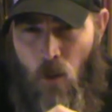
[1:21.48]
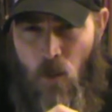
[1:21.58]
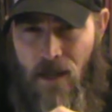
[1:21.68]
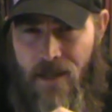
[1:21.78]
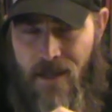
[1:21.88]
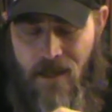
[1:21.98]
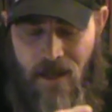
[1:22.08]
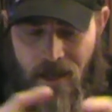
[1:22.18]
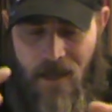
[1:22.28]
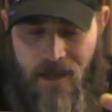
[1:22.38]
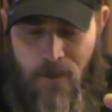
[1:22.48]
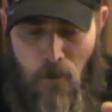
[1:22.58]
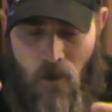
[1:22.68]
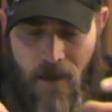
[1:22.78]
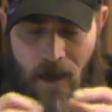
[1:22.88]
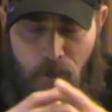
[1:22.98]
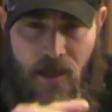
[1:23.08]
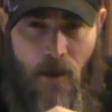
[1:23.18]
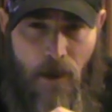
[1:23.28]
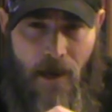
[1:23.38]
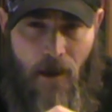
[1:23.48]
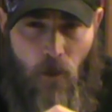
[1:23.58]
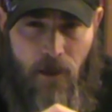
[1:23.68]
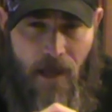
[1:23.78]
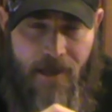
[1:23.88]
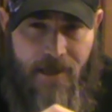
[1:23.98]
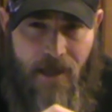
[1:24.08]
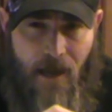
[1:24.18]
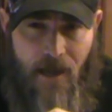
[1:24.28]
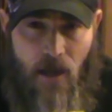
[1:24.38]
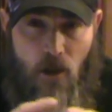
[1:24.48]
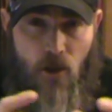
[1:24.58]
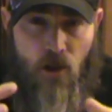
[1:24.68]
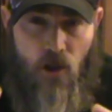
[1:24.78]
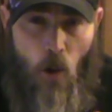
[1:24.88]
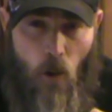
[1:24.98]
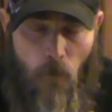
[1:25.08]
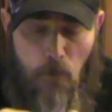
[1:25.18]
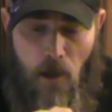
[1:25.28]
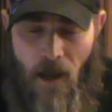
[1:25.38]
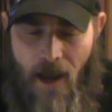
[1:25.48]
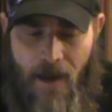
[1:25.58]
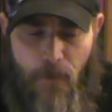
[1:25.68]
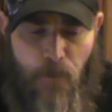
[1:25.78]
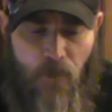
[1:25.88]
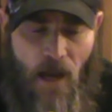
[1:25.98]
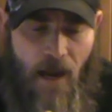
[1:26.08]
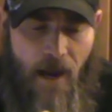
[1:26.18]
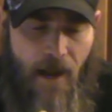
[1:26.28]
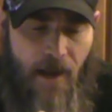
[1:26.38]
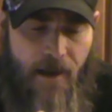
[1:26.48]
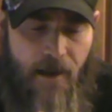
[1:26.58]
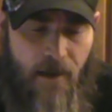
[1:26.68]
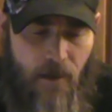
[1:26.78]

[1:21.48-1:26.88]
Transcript: We see these board games coming out that say solo play. And